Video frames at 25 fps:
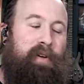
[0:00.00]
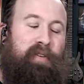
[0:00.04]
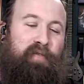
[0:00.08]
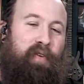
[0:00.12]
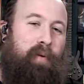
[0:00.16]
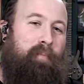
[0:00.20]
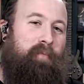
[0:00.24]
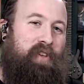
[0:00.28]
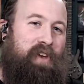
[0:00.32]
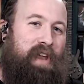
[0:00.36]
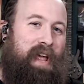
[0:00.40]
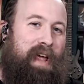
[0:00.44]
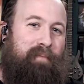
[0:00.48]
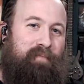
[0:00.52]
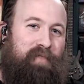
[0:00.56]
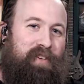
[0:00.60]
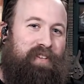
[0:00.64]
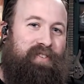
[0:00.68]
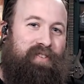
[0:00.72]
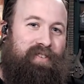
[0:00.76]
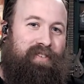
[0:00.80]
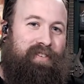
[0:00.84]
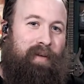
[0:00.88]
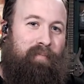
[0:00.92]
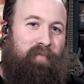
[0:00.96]
from the name
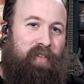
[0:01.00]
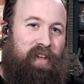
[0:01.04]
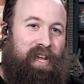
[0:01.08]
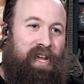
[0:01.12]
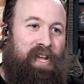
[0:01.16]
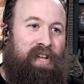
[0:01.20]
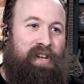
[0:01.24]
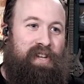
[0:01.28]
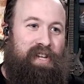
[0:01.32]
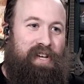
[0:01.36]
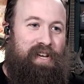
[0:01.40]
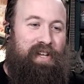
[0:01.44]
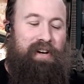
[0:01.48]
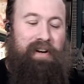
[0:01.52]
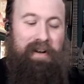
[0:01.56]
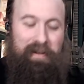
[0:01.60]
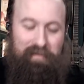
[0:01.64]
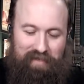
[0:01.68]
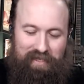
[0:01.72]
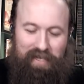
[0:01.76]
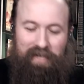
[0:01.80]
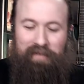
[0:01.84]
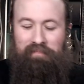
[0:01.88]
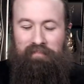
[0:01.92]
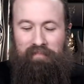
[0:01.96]
this is something Indian. And I
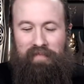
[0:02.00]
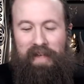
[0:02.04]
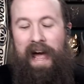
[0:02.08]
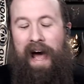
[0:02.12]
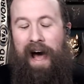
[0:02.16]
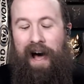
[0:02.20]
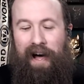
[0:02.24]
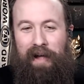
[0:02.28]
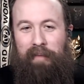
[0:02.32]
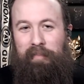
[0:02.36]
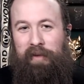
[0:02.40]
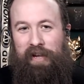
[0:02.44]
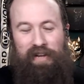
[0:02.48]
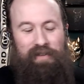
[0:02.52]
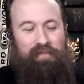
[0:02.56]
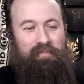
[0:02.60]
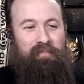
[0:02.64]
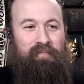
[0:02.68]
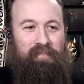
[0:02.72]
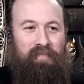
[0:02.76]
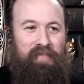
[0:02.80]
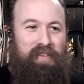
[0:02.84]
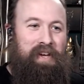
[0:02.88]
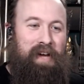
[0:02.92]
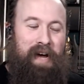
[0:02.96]
was like, yeah, I
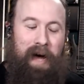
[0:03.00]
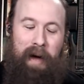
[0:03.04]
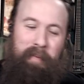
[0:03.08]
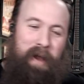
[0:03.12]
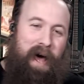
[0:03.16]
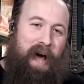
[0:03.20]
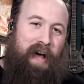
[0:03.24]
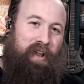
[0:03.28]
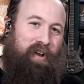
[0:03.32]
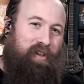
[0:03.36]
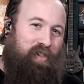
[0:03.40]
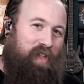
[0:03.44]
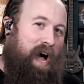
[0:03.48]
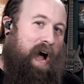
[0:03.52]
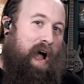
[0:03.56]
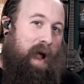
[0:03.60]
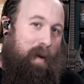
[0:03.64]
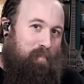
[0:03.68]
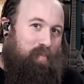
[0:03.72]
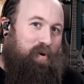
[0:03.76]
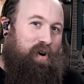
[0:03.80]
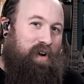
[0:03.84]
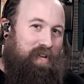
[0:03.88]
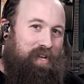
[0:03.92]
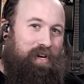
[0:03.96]
mean, I'm not going to lie.
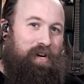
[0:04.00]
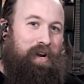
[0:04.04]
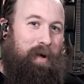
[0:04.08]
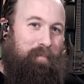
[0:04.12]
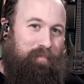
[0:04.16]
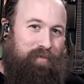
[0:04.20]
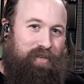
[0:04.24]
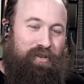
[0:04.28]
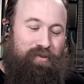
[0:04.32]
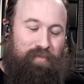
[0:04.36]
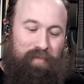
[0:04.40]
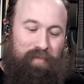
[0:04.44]
I'm bringing it up to you